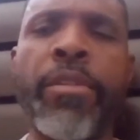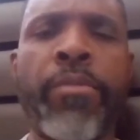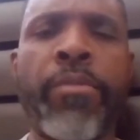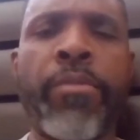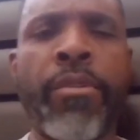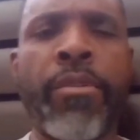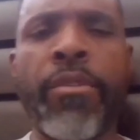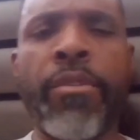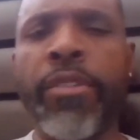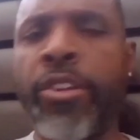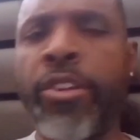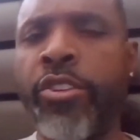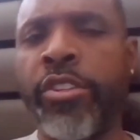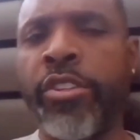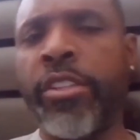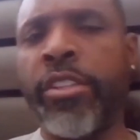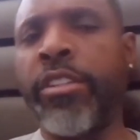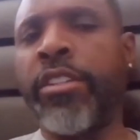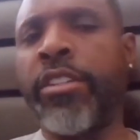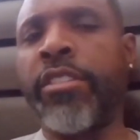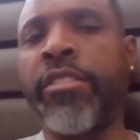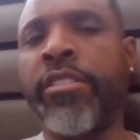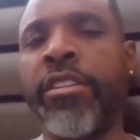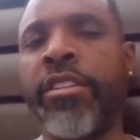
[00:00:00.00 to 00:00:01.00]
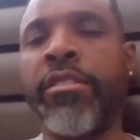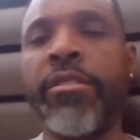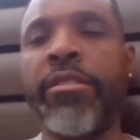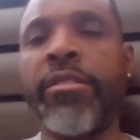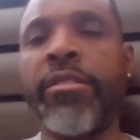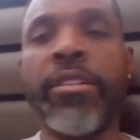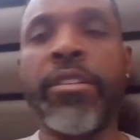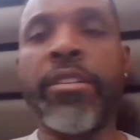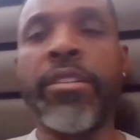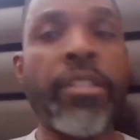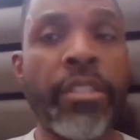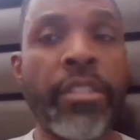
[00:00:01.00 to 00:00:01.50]
could be a pro easy." I was like,
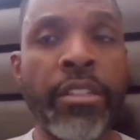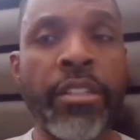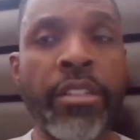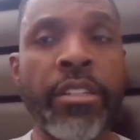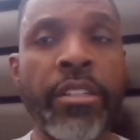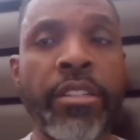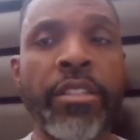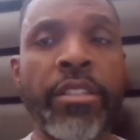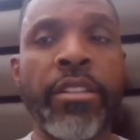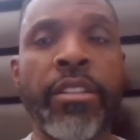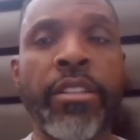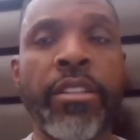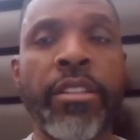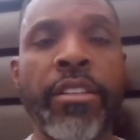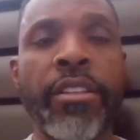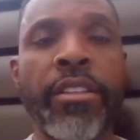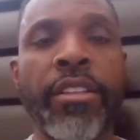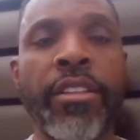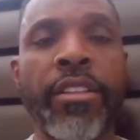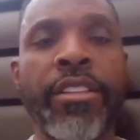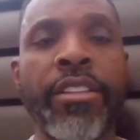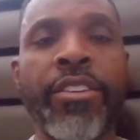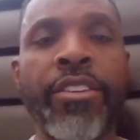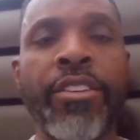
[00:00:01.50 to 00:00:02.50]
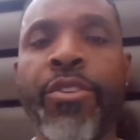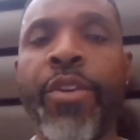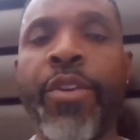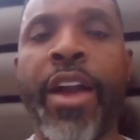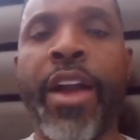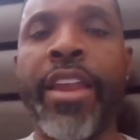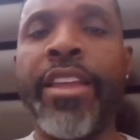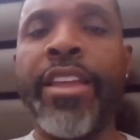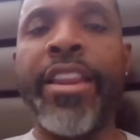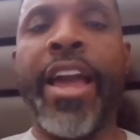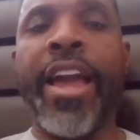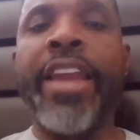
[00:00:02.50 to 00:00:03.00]
"Huh?" You know,
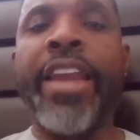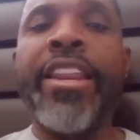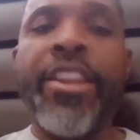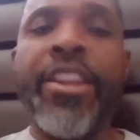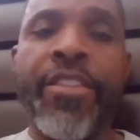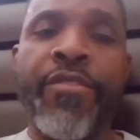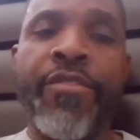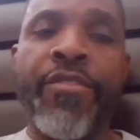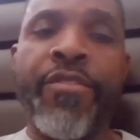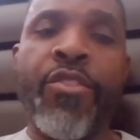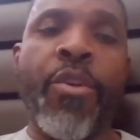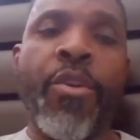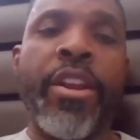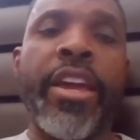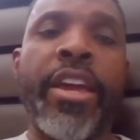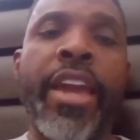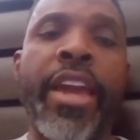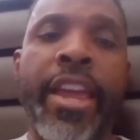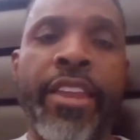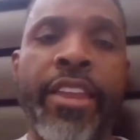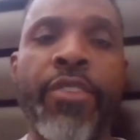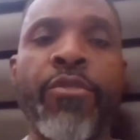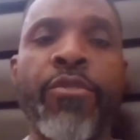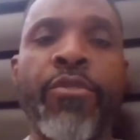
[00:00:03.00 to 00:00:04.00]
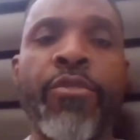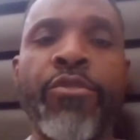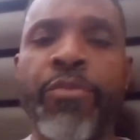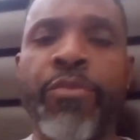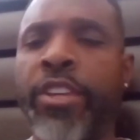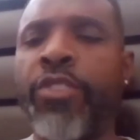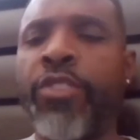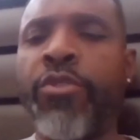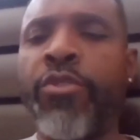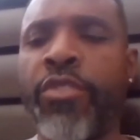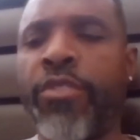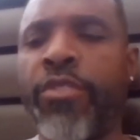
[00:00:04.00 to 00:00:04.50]
I didn't I didn't even know what I had. He goes,
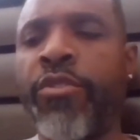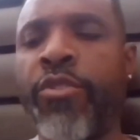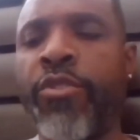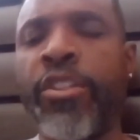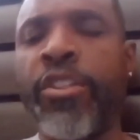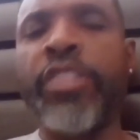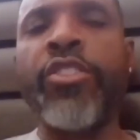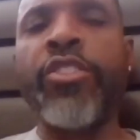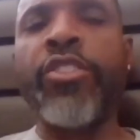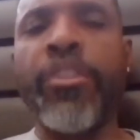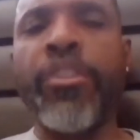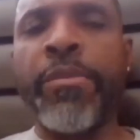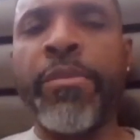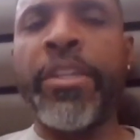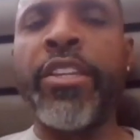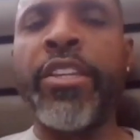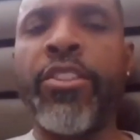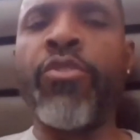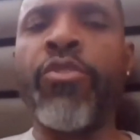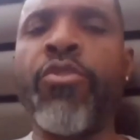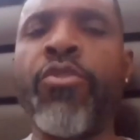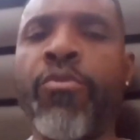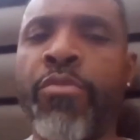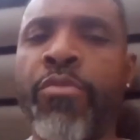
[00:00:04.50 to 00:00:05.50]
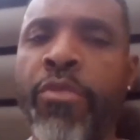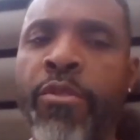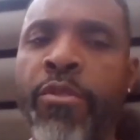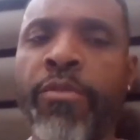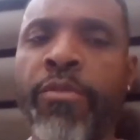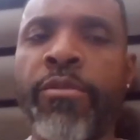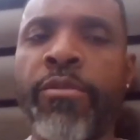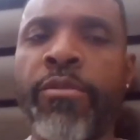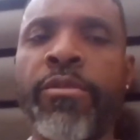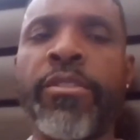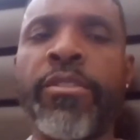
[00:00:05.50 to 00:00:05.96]
"Man, you, you listen to me, you'll go pro.